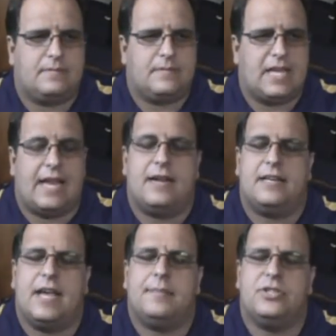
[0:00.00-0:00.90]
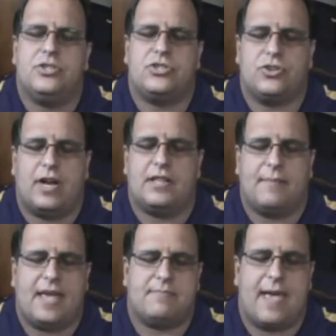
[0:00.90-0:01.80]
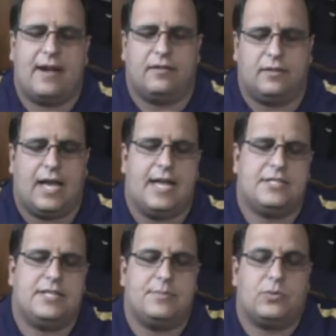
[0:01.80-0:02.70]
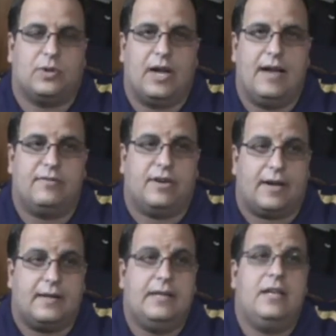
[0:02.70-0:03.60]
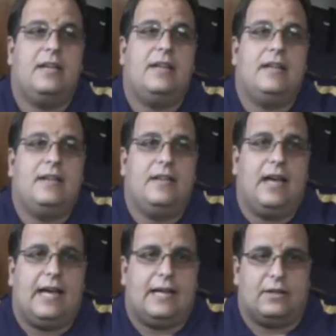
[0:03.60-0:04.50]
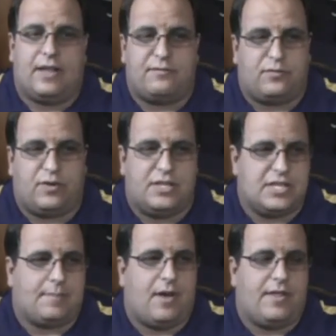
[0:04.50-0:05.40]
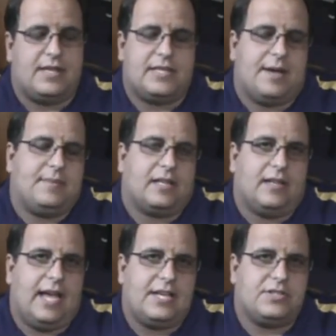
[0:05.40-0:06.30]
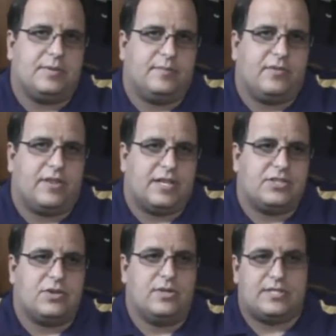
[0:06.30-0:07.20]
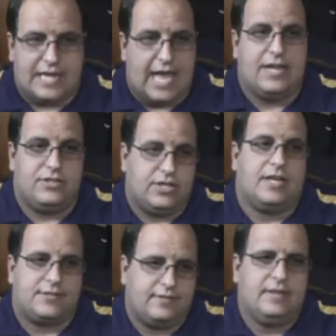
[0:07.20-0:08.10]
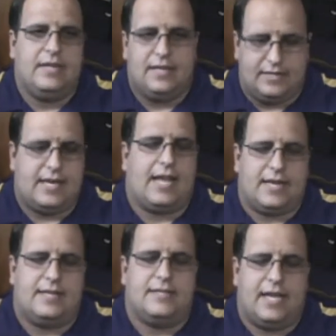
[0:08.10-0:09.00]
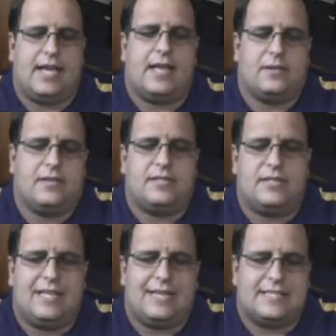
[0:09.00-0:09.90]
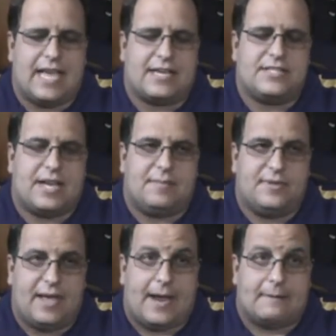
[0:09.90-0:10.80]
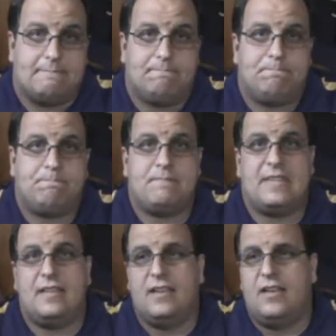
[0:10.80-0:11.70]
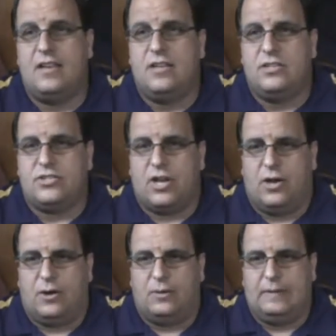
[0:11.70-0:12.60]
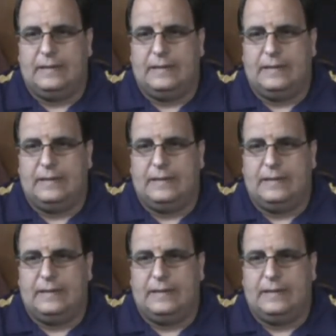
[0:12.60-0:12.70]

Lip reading: kind of demonstrate the mathematical concepts we're covering. That frees up all that time in the classroom for this, so it's not just day in, day out, it's the exact same thing. So